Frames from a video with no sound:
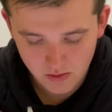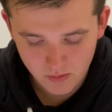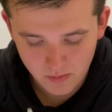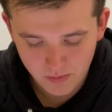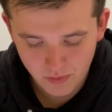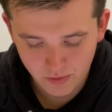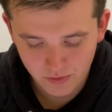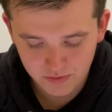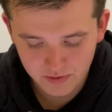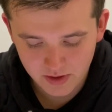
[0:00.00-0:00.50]

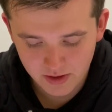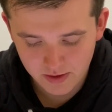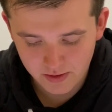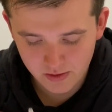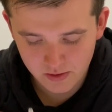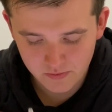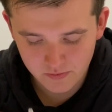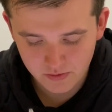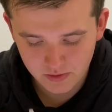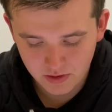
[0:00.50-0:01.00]
Both Connor
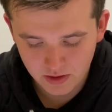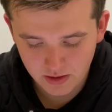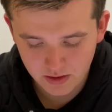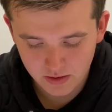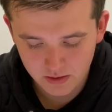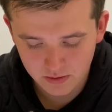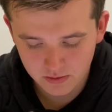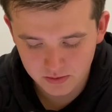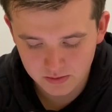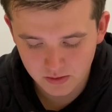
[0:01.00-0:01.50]
and
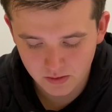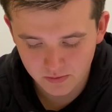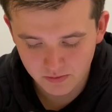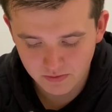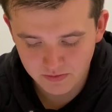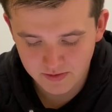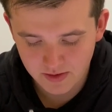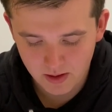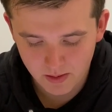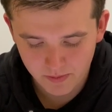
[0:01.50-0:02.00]
Lakia go into
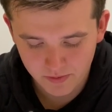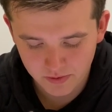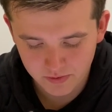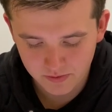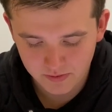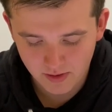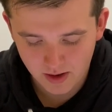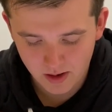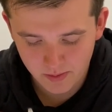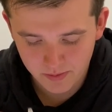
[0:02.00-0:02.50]
depth in the
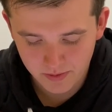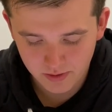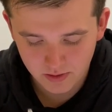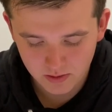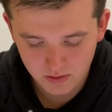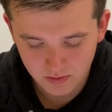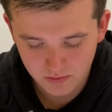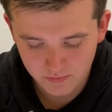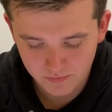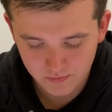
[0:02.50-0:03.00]
topic
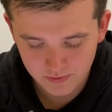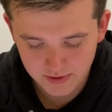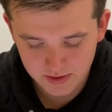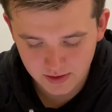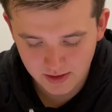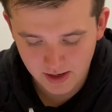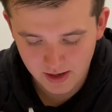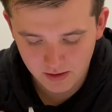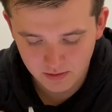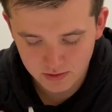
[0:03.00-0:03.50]
of free
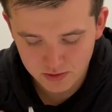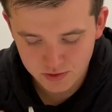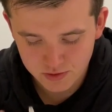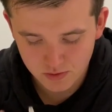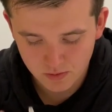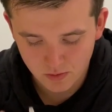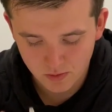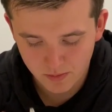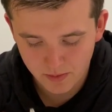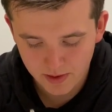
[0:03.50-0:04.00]
college
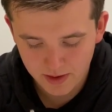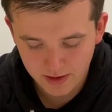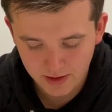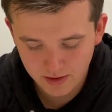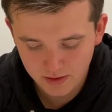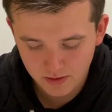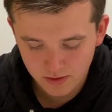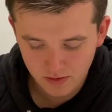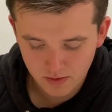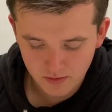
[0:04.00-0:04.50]
or paid
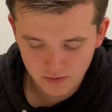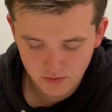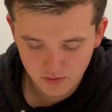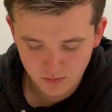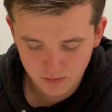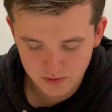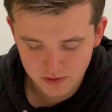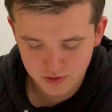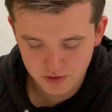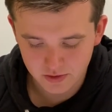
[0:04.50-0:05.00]

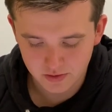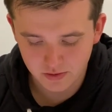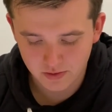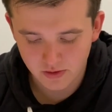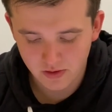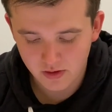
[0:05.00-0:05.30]
tuition